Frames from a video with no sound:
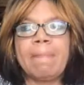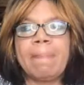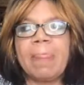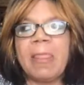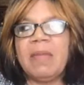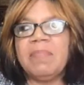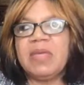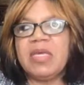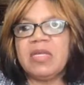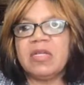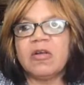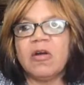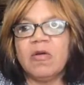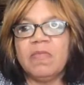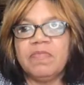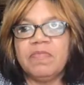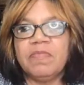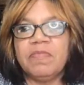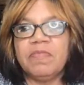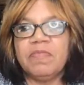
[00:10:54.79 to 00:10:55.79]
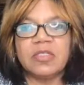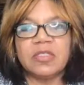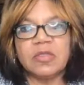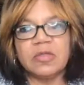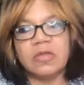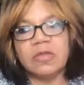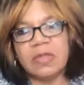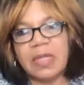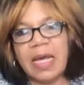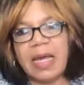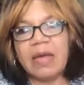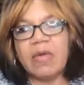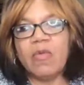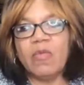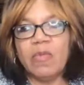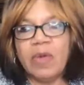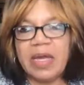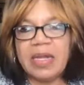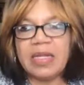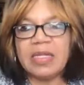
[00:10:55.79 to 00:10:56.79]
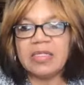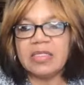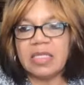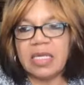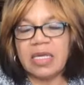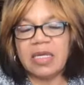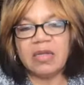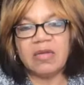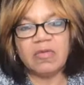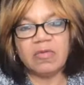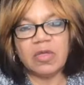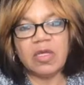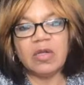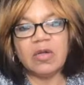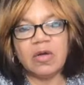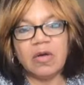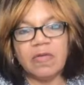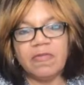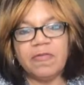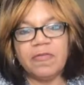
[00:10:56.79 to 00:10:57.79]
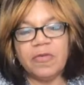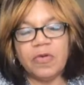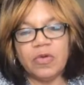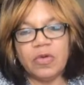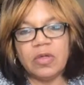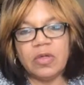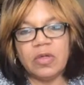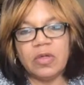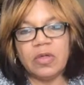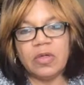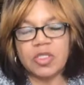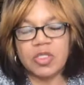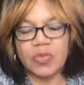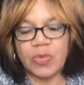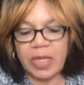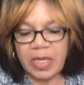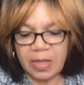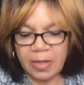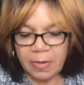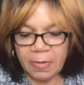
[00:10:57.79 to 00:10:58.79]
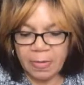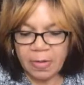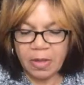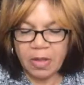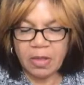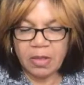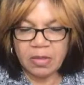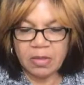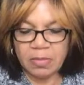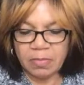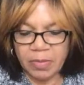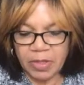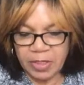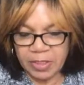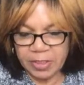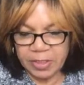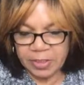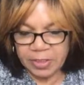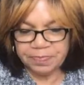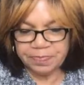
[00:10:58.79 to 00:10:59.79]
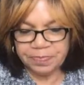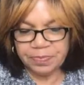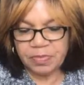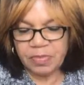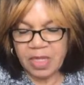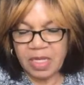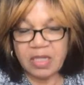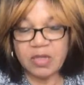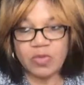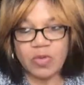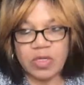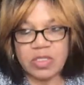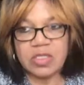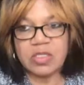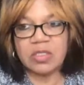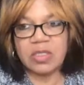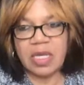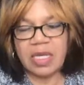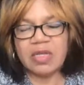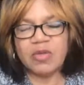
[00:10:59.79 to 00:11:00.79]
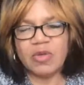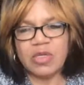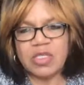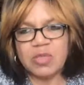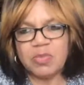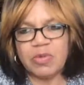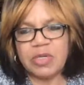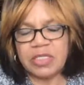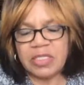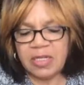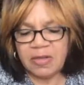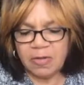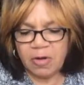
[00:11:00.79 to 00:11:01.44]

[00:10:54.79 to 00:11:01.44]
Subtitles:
I mean, compared to like when it's in, full swing, but it was pretty